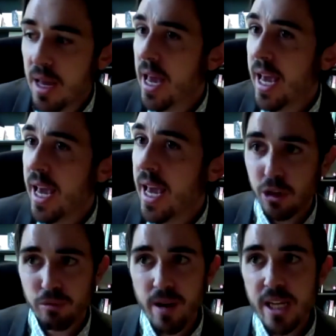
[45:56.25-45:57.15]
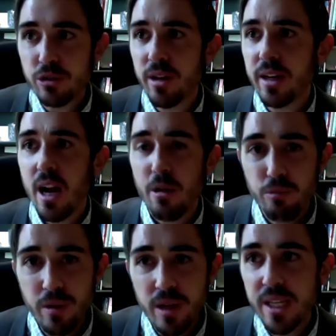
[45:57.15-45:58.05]
It's a great trick. I
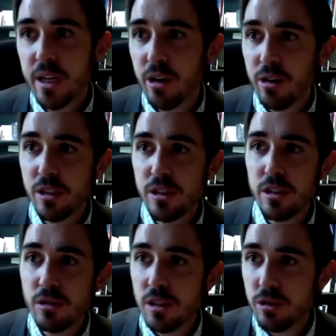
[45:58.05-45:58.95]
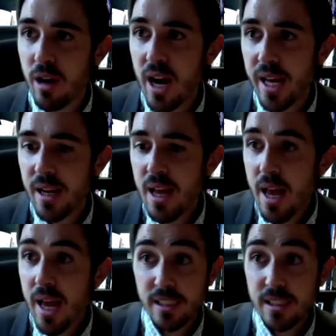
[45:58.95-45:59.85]
really encourage you to try it.
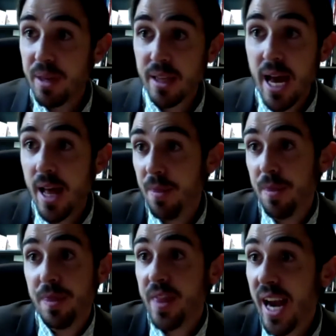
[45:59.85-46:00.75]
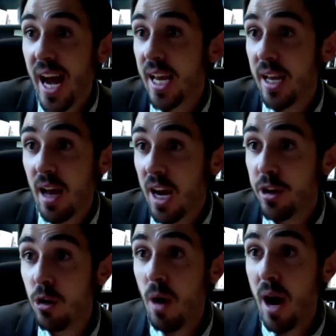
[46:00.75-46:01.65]
It's something that that I, I
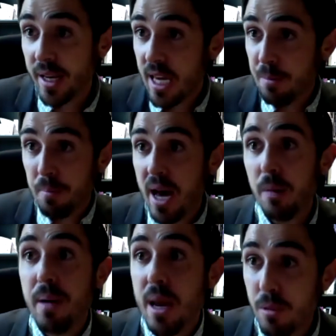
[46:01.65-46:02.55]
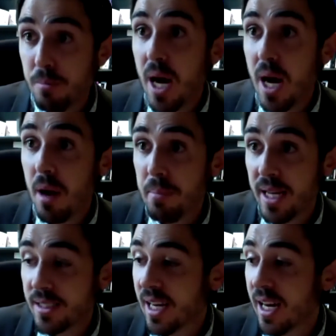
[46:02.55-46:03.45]
do. I keep a pad of paper by my
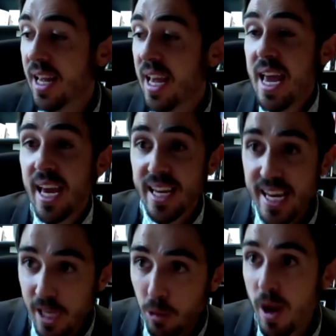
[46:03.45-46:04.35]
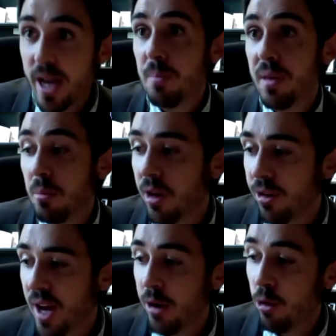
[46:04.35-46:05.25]
bedside in case I wake up in the of the
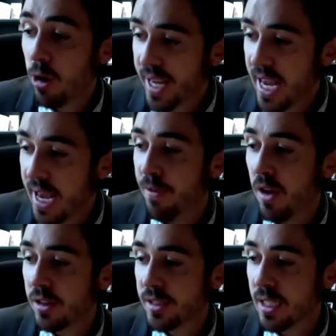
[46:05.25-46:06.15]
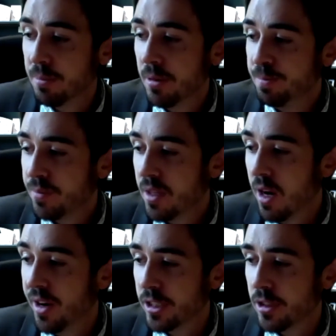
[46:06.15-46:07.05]
night or I can't fall asleep
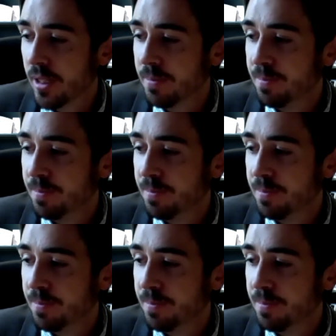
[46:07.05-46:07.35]
initially.